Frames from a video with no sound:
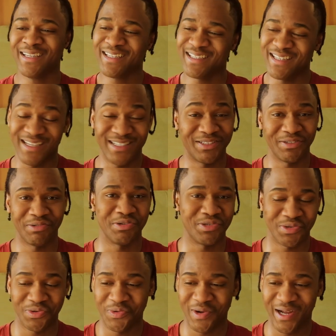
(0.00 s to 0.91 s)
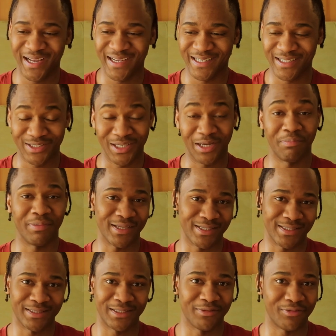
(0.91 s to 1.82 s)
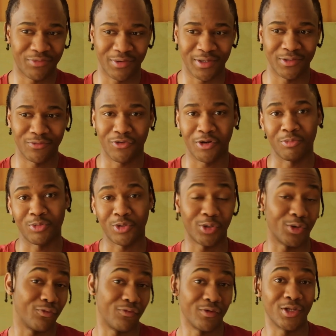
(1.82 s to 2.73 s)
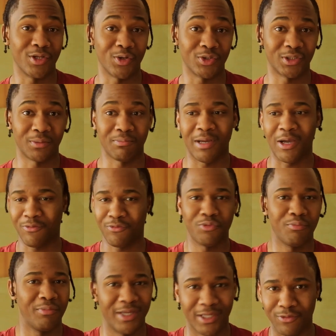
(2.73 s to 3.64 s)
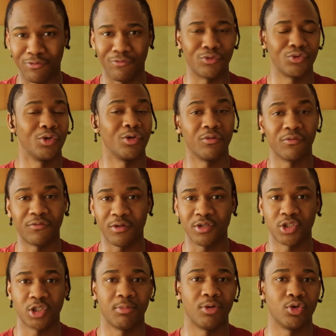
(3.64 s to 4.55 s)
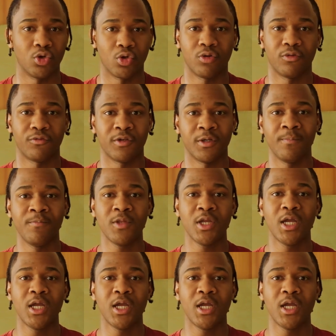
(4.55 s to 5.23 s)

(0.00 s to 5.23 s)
that's the reason why the topic is different from the other videos about filmmaking, photography, and cinematography.